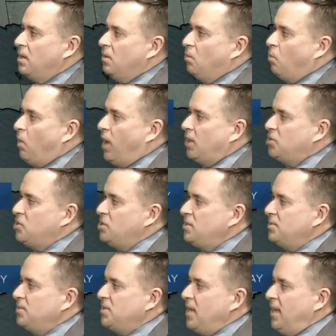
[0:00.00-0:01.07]

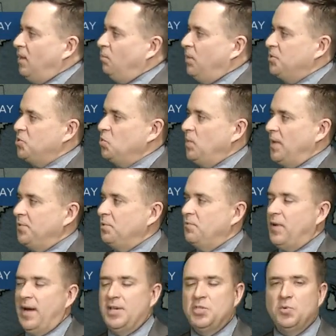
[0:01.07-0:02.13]
watches and winter weather
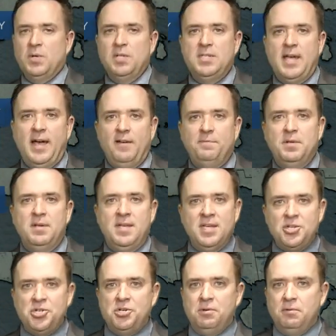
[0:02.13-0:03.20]
advisories have been
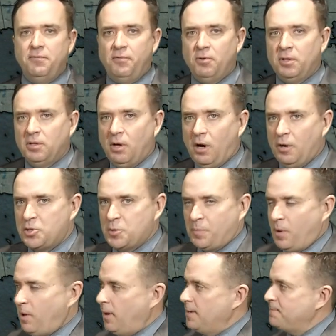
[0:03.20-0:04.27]
issued for a large
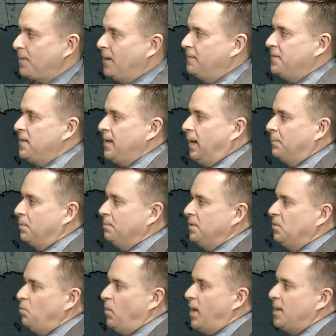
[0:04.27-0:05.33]
part of the upper
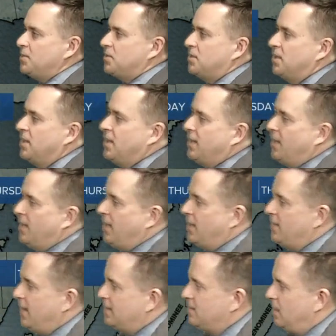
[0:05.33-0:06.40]
Midwest,
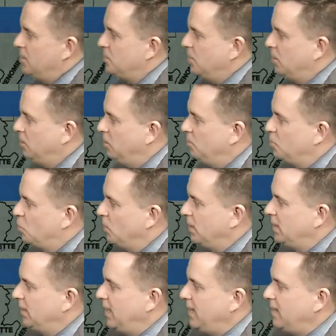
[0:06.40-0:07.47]
and that does include
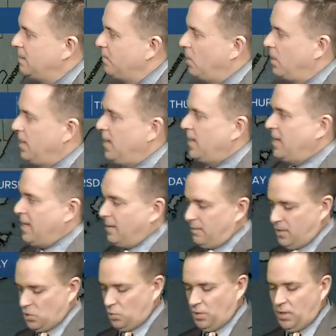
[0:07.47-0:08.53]
Green Lake and Marquette
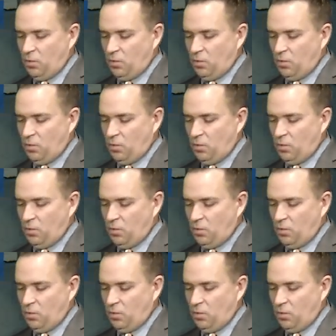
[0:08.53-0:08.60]
counties, where a